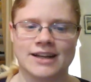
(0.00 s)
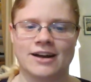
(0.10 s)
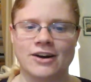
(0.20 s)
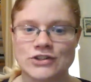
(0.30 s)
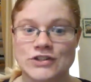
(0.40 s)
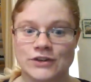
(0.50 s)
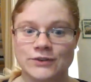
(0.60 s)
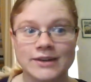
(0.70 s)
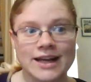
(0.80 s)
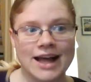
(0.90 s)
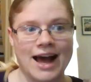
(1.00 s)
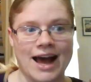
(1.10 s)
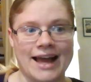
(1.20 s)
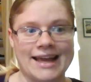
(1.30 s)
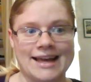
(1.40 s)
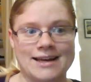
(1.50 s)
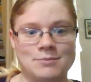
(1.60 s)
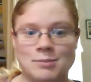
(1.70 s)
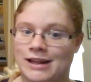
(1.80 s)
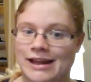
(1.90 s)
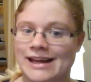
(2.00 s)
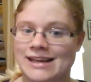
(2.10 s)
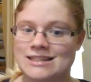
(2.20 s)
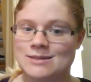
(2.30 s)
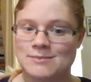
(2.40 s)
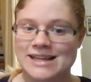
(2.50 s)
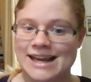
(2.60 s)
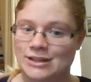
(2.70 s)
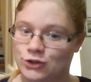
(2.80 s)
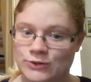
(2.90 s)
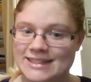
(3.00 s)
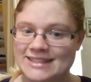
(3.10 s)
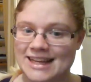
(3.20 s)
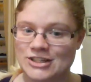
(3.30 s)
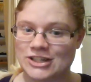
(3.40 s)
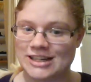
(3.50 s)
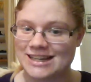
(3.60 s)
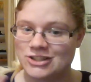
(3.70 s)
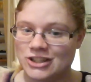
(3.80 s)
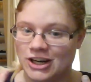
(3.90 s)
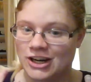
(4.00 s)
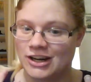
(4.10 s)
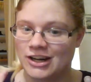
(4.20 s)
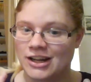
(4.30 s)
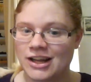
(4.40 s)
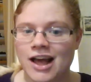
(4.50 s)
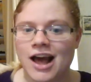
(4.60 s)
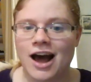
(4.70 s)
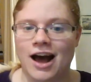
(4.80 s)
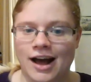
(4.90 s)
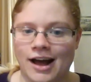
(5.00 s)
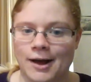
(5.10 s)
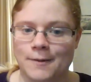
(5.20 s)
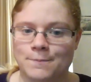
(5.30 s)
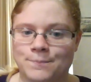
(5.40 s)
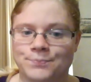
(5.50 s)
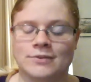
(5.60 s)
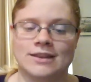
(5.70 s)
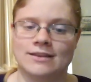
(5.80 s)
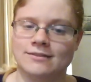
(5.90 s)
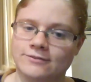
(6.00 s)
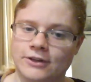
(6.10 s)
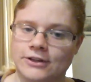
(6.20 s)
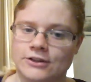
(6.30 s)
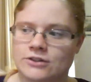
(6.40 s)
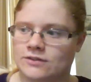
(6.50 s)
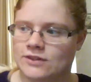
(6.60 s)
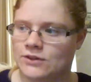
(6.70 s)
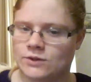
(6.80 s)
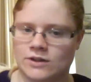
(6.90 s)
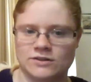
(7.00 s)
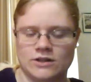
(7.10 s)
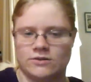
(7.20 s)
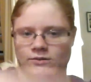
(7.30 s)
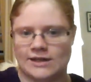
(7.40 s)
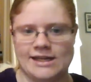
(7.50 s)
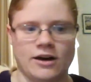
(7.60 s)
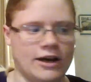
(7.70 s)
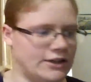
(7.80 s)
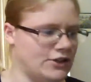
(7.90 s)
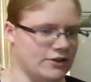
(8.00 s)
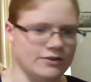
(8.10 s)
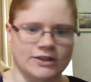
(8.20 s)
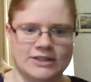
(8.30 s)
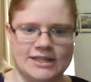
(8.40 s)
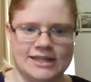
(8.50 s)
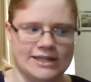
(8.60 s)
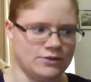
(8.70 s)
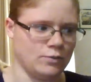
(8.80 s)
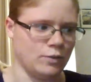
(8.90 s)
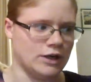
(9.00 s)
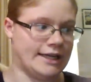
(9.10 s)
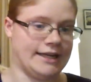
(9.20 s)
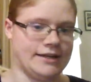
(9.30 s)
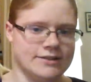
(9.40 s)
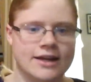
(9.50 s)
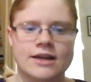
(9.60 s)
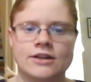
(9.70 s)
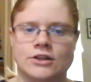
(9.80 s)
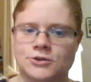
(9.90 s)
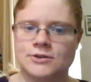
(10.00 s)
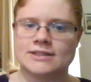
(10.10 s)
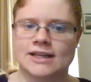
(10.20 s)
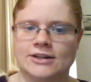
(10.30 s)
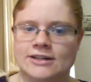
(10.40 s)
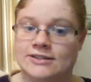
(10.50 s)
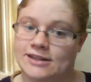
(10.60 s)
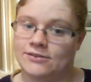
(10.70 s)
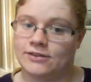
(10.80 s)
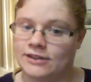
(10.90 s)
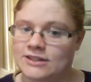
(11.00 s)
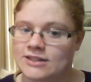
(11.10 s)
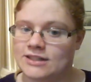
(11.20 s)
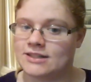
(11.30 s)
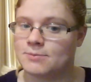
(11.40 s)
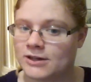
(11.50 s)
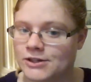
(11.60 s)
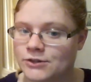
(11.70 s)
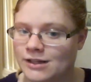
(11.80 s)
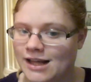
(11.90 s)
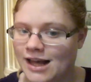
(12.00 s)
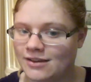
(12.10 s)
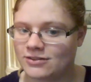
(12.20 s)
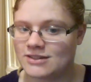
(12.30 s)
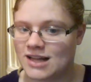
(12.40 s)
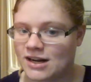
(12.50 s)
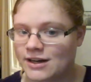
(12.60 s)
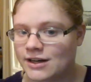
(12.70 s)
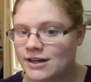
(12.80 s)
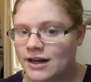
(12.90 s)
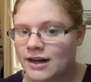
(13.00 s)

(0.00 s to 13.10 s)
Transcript: Also, I am applying to be a Truett Center intern. For those of you who don't know Elon University's workings, the Truett Center is the Religious and Spiritual Life Center